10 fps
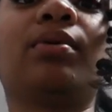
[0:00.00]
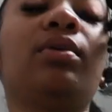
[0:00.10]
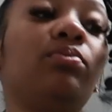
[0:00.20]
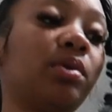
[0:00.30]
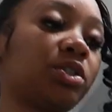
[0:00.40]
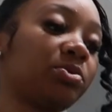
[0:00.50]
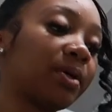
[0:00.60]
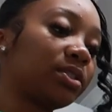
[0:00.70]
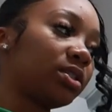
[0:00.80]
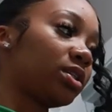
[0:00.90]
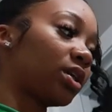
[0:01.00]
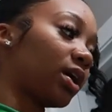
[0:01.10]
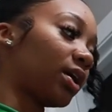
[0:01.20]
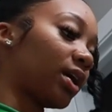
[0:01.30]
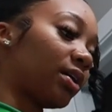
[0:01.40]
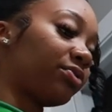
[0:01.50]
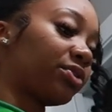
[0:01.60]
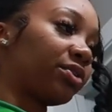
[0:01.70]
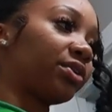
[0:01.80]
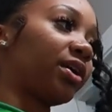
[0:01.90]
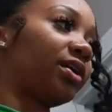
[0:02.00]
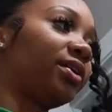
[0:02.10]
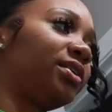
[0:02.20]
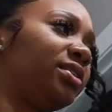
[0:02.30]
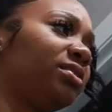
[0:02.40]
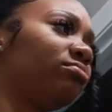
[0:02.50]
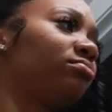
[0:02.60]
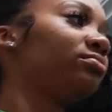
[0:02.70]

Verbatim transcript: brush my teeth like after I eat,